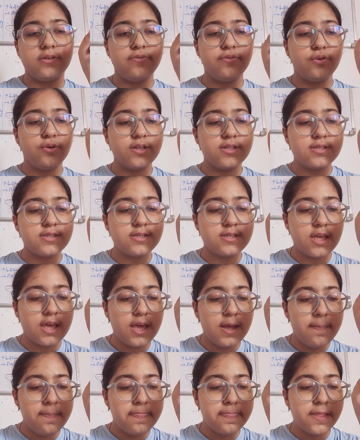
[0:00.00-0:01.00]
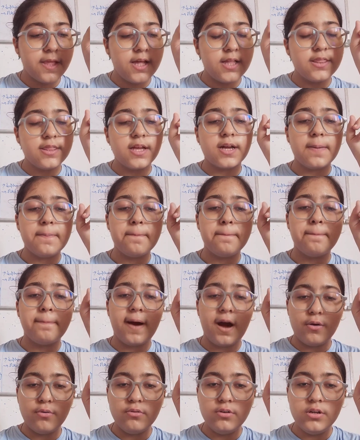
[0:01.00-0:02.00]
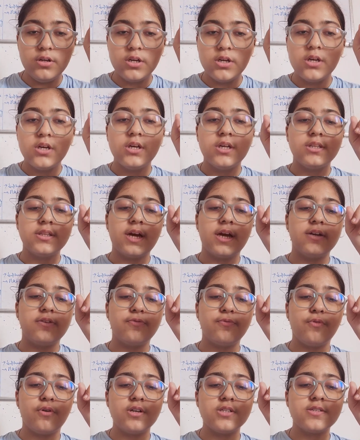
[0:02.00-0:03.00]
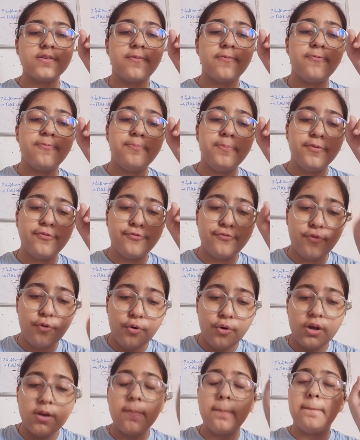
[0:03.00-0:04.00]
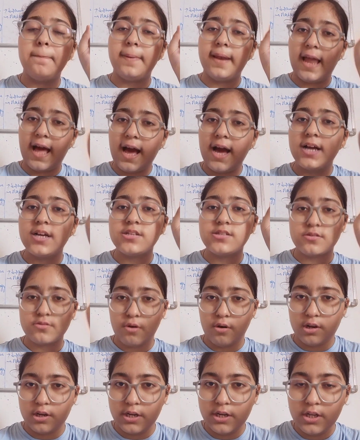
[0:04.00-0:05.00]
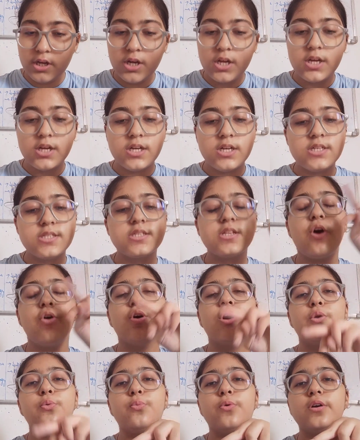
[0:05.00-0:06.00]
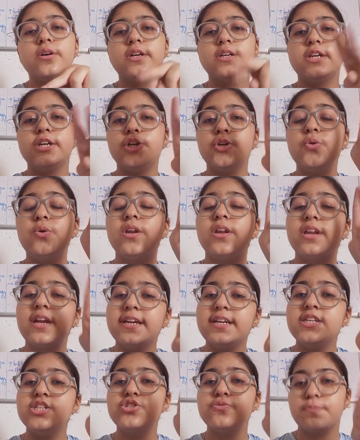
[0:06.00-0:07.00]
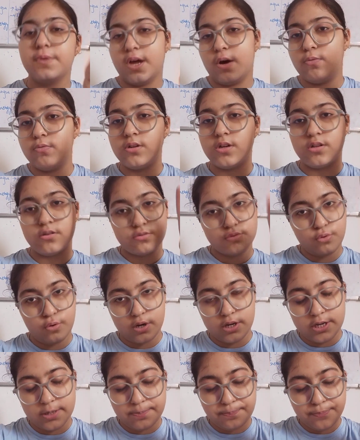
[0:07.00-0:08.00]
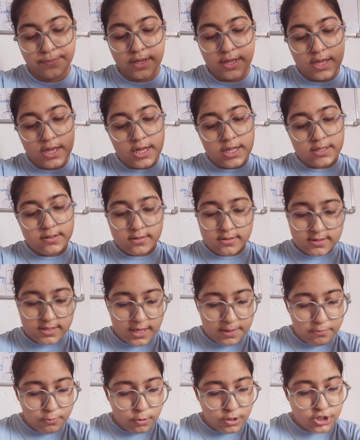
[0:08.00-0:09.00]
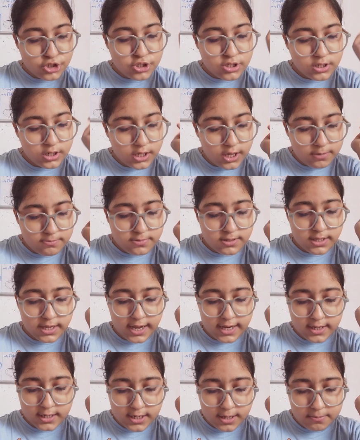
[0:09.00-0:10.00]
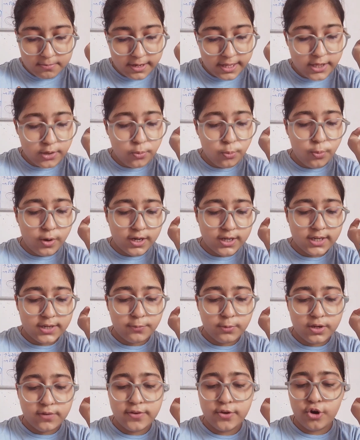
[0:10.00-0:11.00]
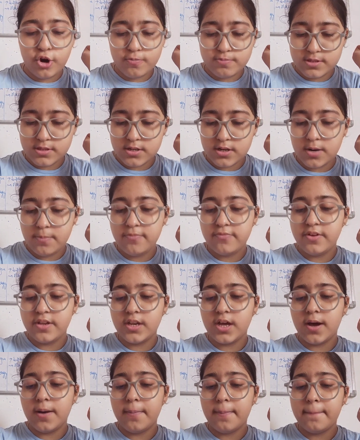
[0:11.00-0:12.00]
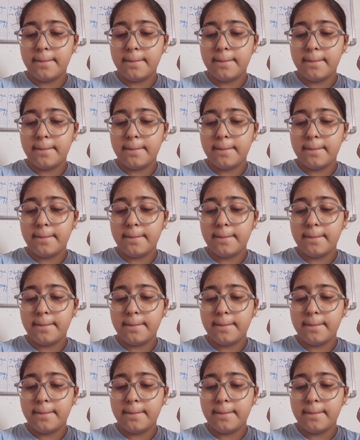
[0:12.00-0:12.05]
you can say the compound that was before black solid is now converted into a reddish brown solid. The same question can come like, what will you observe when